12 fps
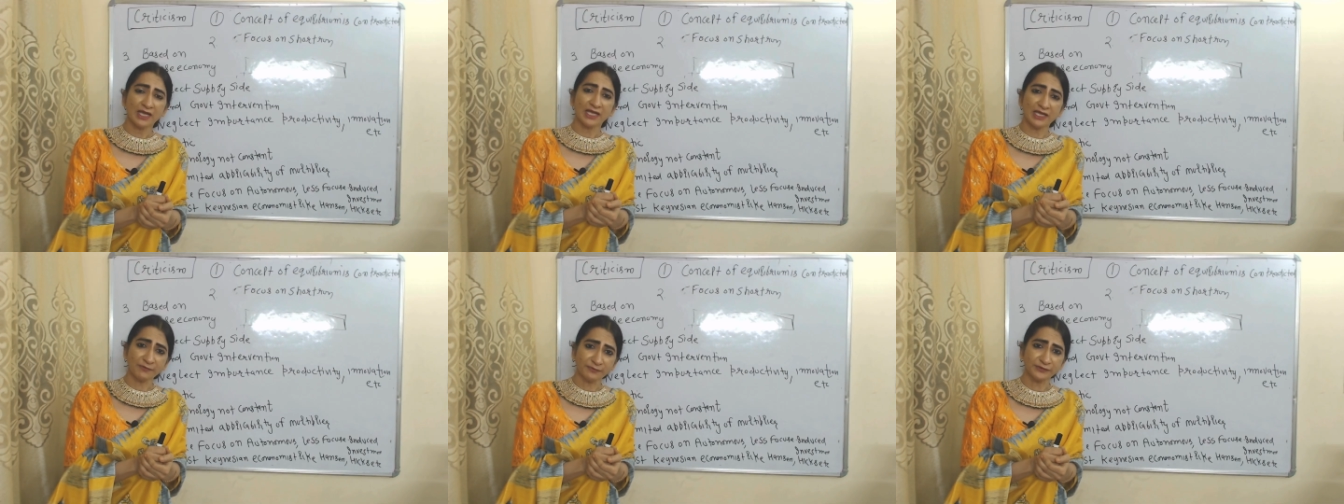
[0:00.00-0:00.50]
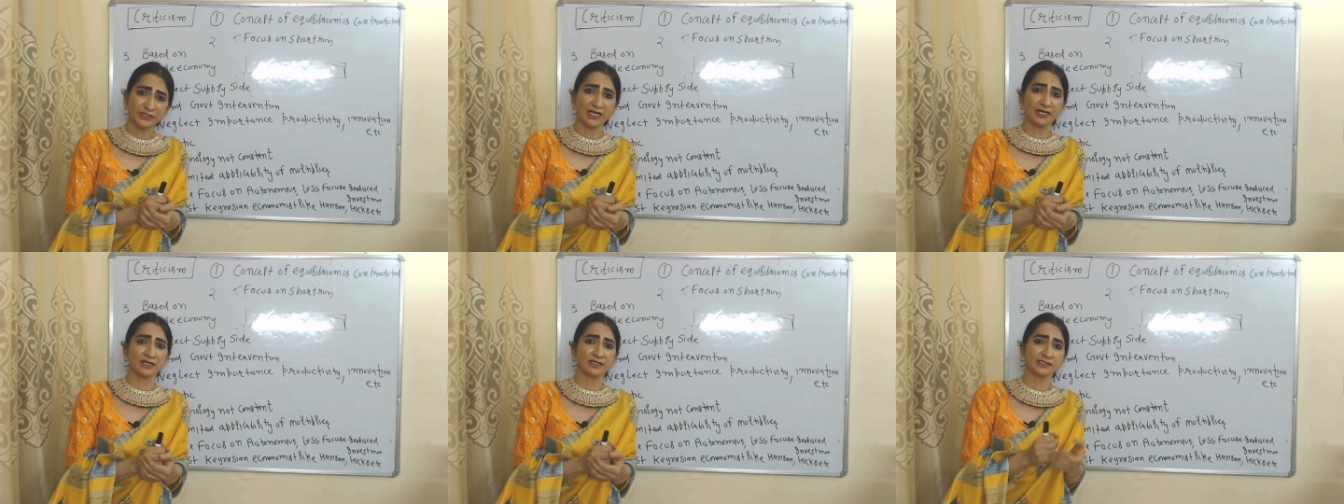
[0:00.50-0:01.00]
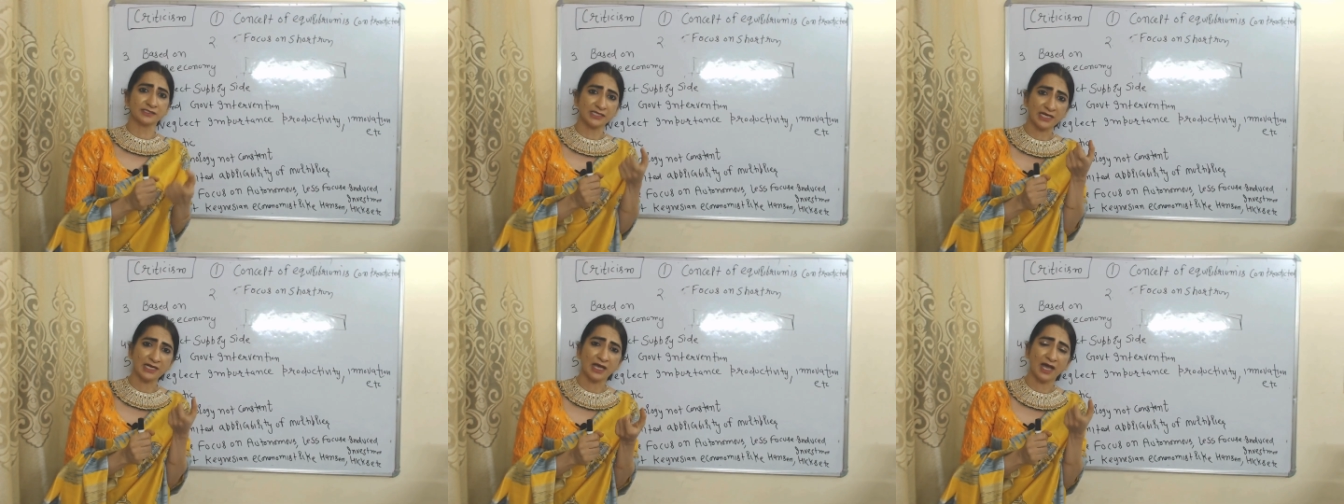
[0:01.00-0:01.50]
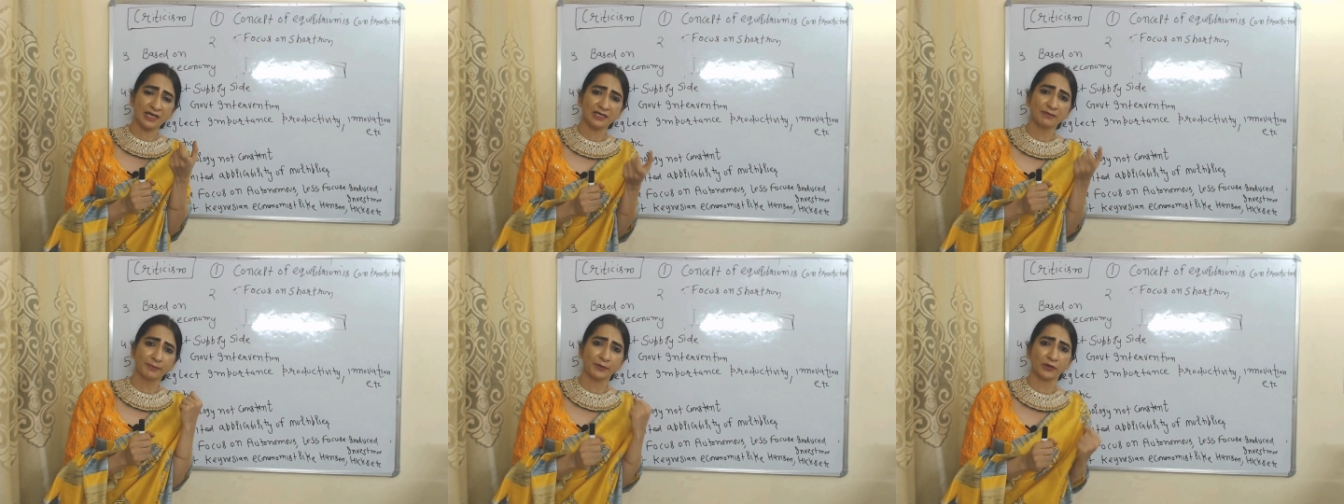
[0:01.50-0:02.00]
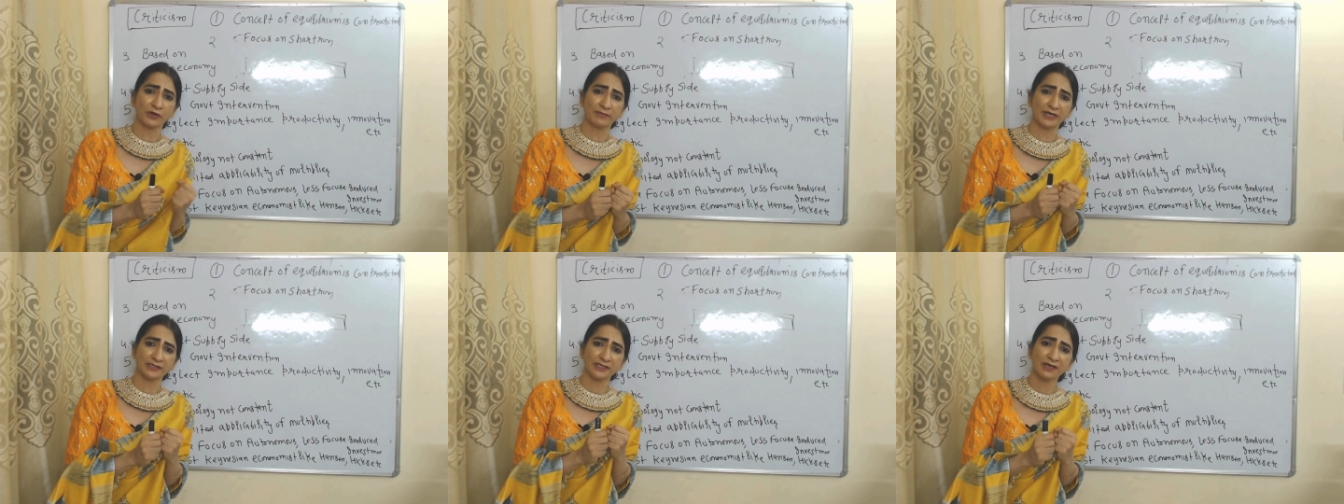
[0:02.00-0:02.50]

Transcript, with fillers: If there is still unemployment,